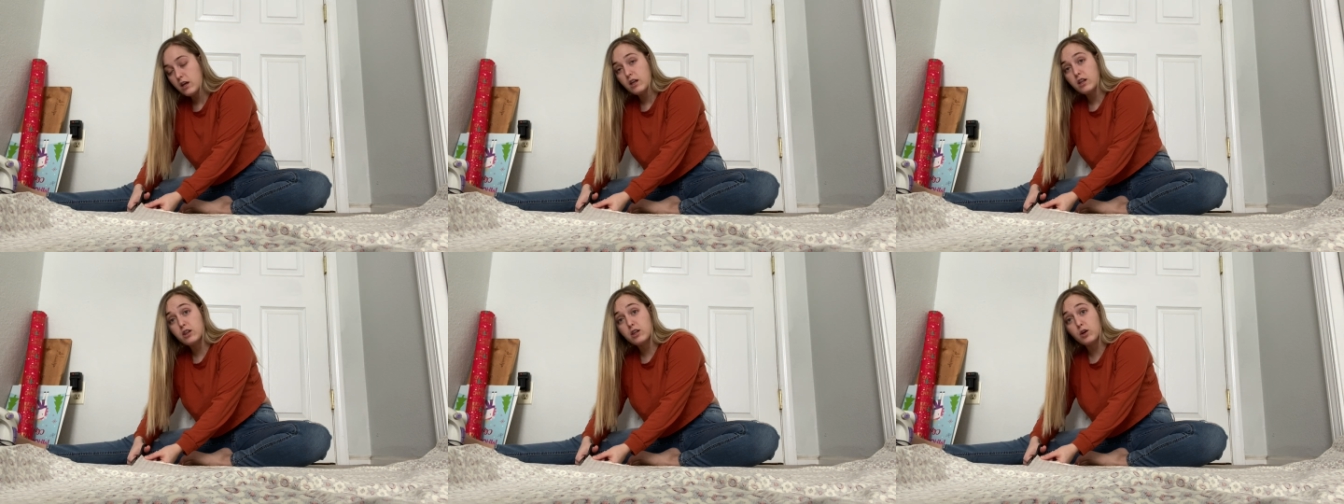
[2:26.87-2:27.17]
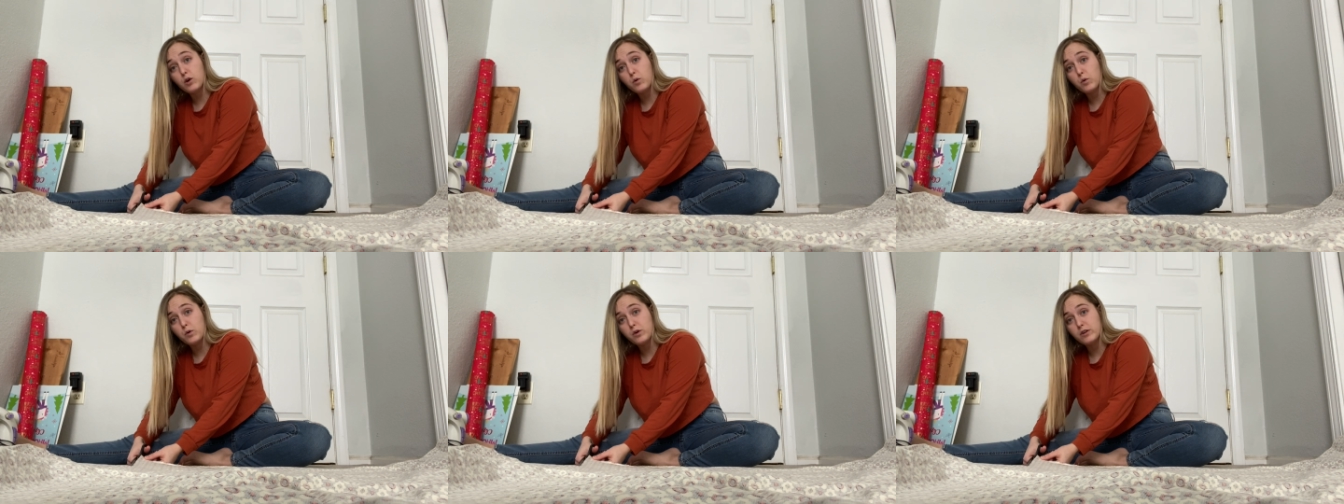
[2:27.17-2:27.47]
the
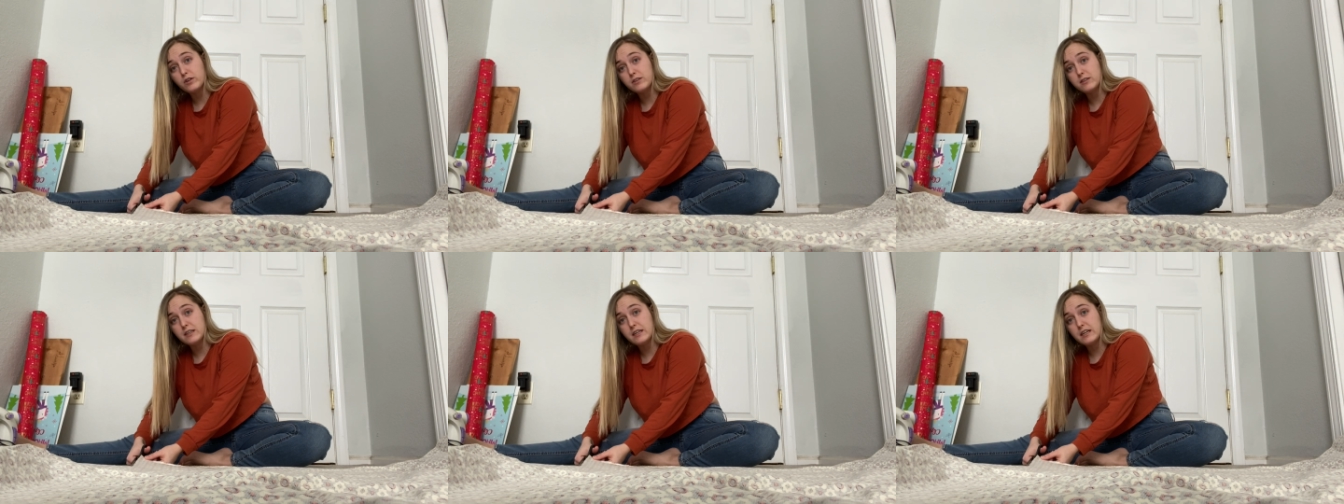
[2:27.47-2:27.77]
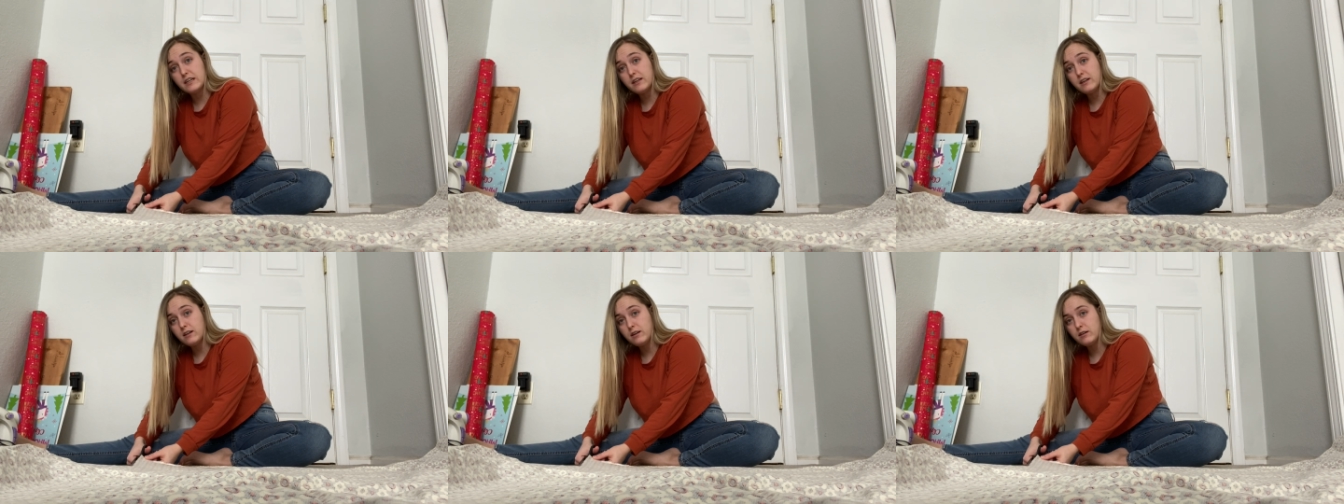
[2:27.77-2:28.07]
corners
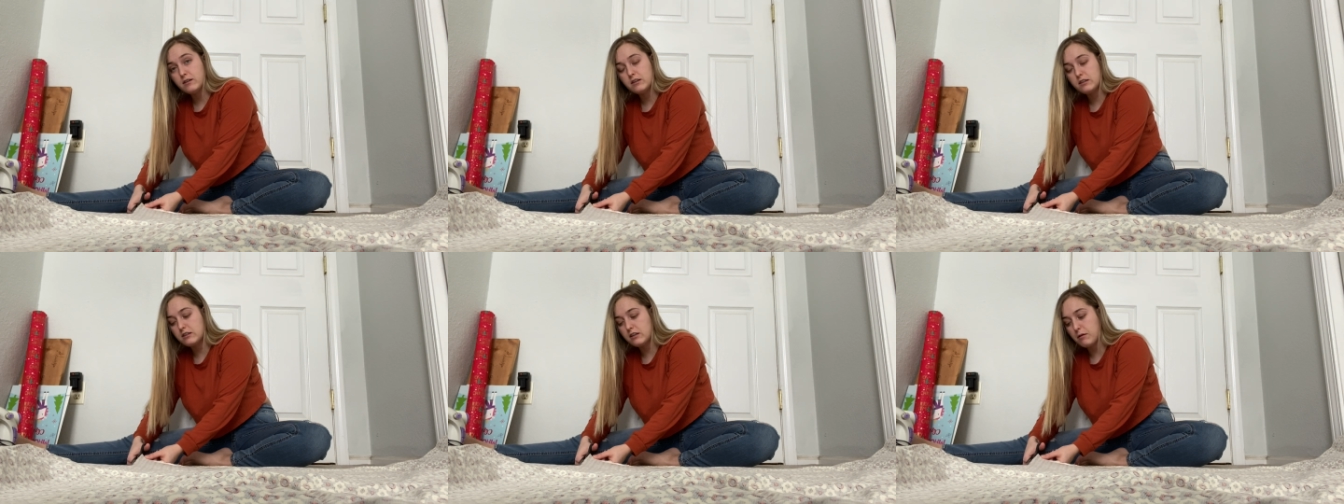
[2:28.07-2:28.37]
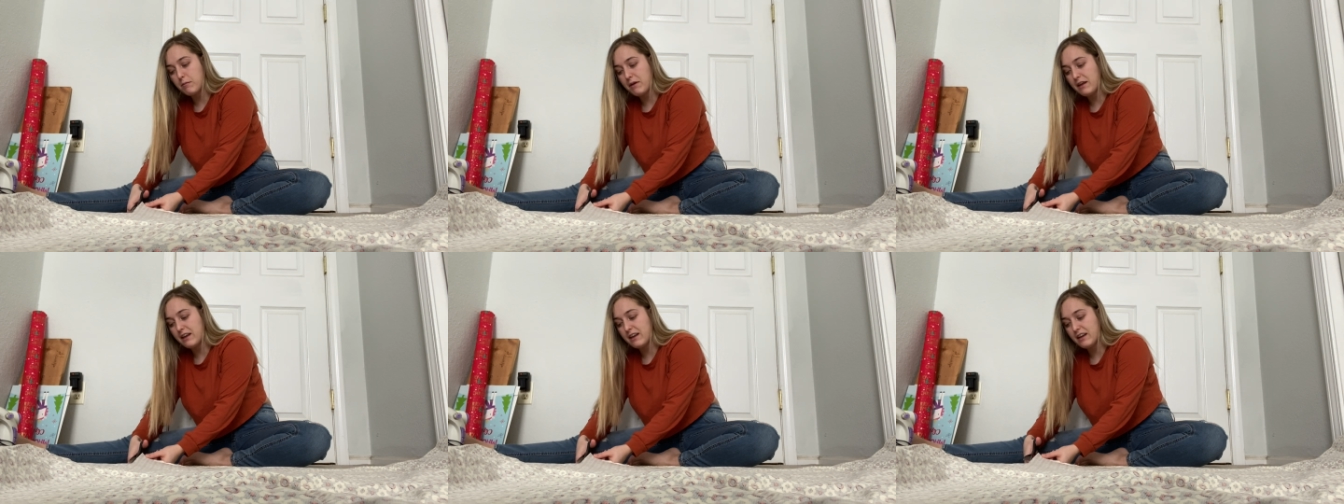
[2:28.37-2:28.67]
in to
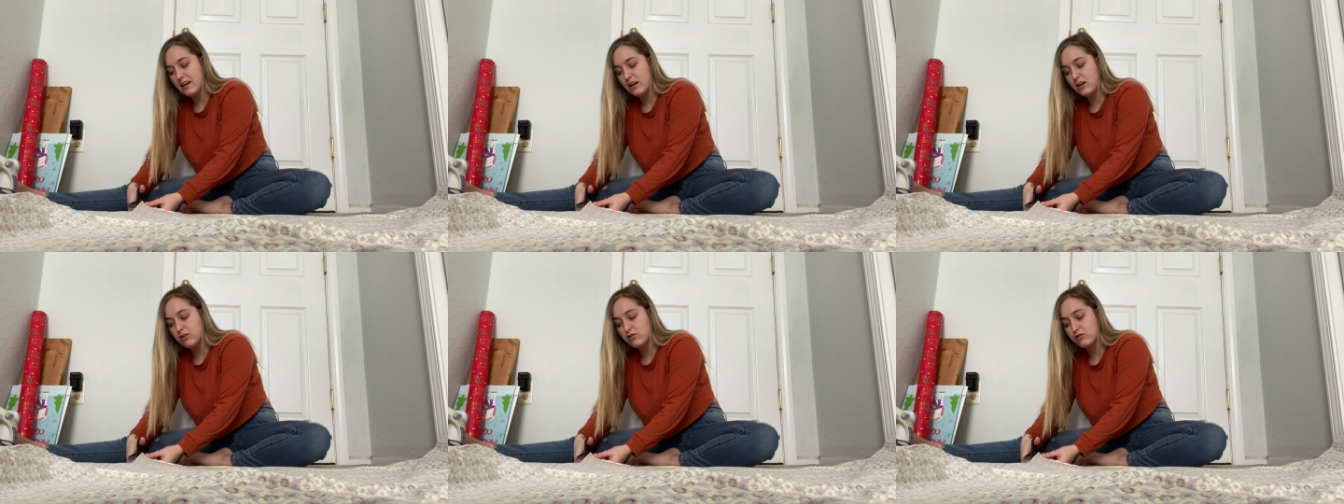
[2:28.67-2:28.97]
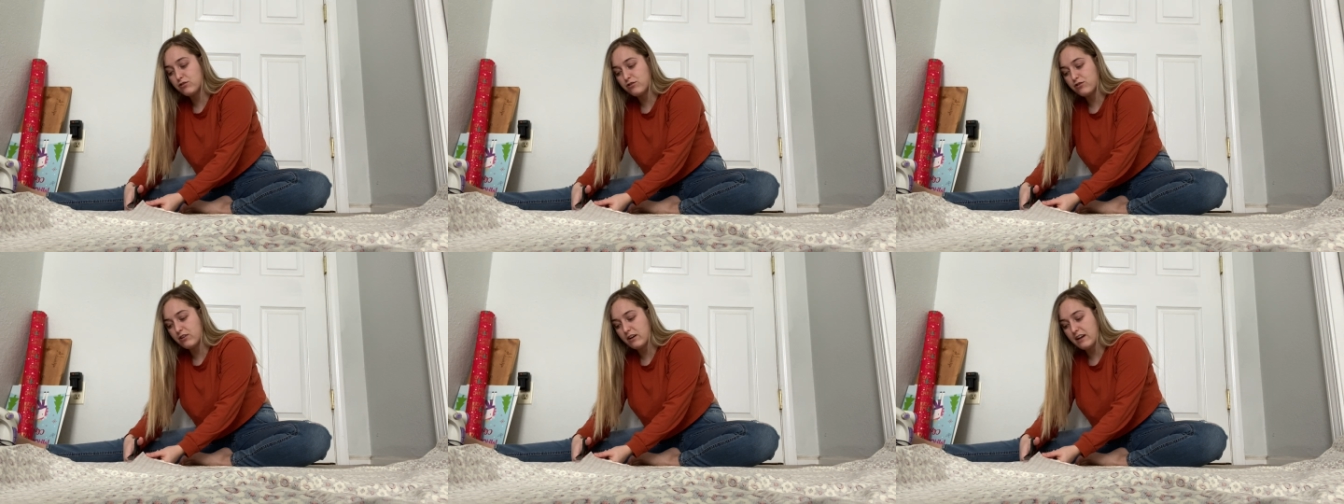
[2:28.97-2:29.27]
make it a
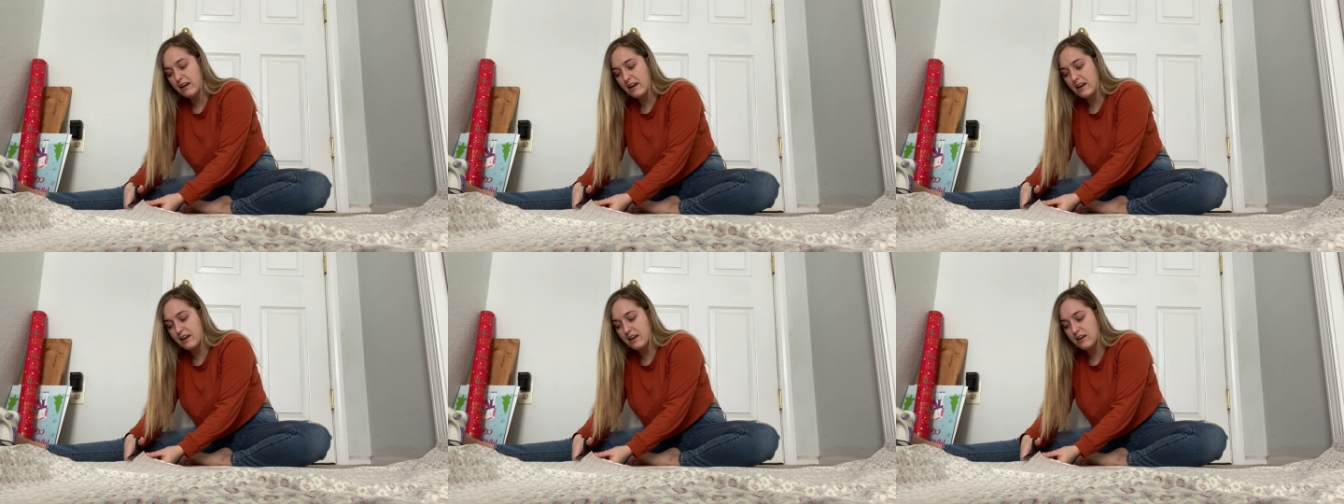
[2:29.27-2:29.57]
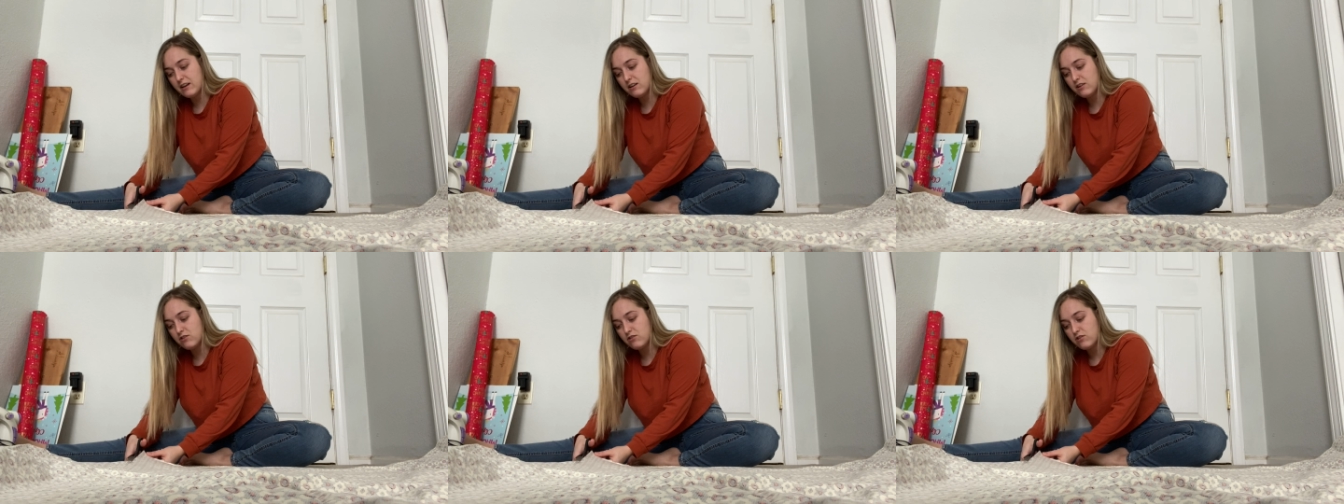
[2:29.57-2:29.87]
straight
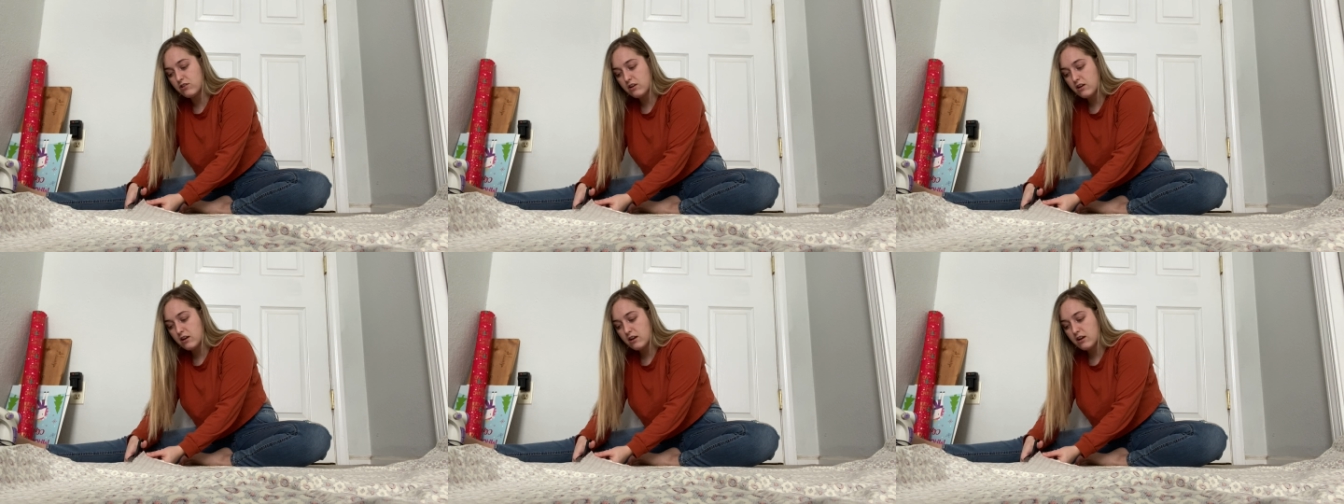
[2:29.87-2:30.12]
edge.